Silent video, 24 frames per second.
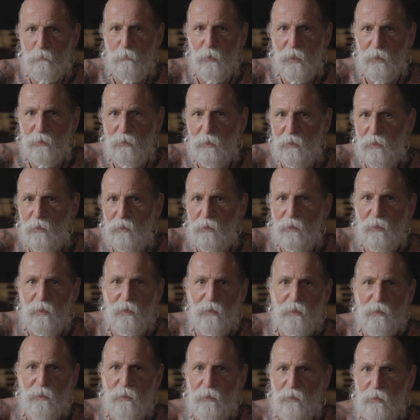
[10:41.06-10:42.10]

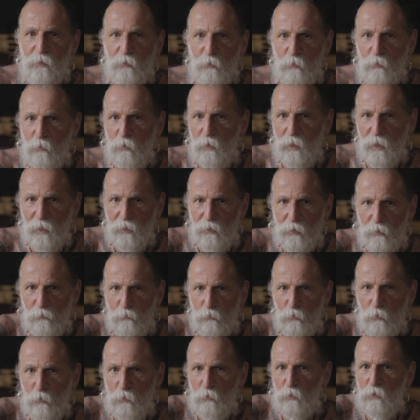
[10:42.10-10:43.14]
materially. You get the
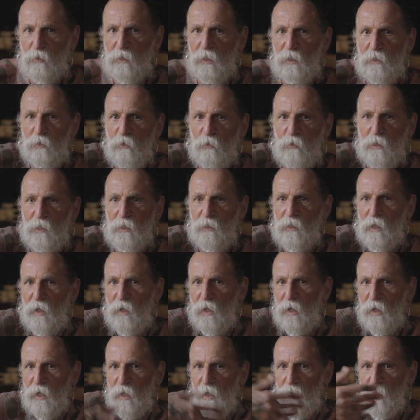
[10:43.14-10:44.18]
food that you need,
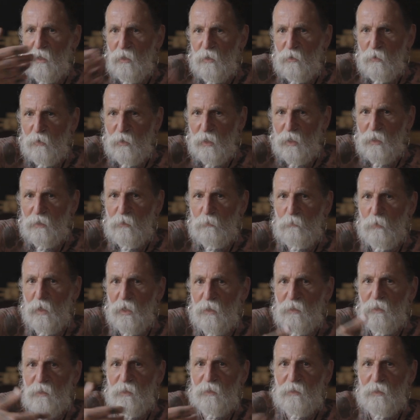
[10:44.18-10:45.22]
you get
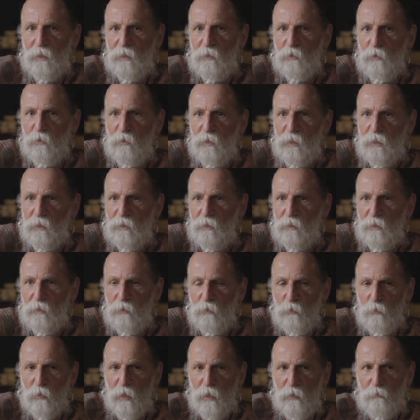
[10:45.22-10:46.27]
money that you need,
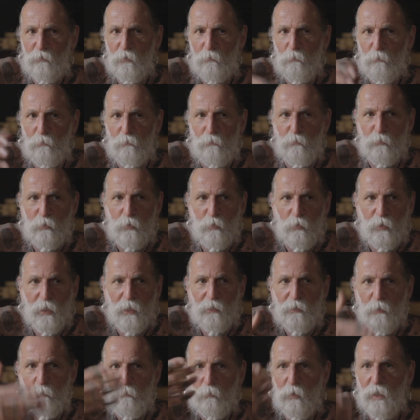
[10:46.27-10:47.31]
you have a, you
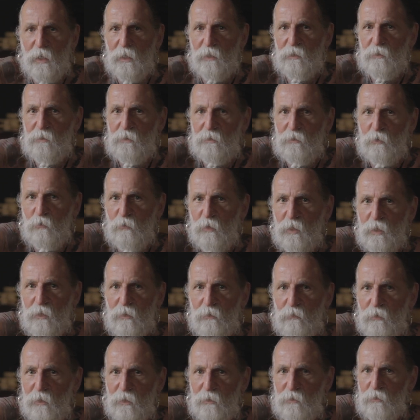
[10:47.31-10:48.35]
get a place to
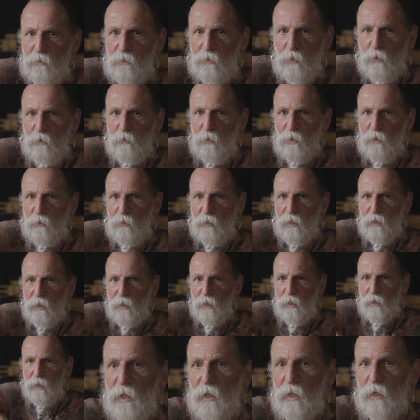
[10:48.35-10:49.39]
live, and so on.
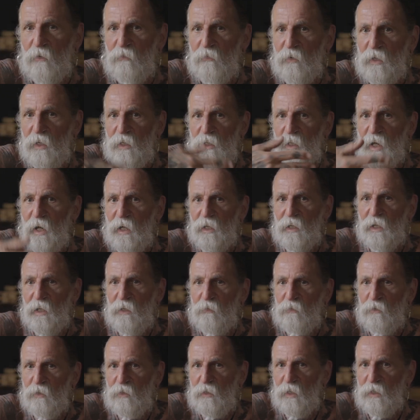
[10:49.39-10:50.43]
Very high
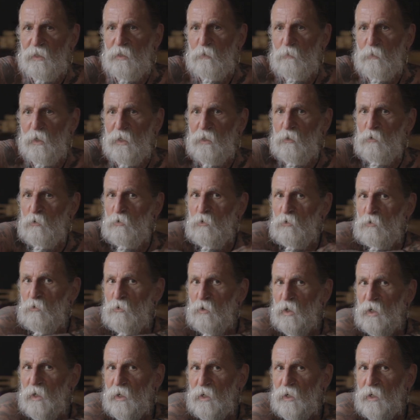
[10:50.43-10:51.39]
level, like my guru,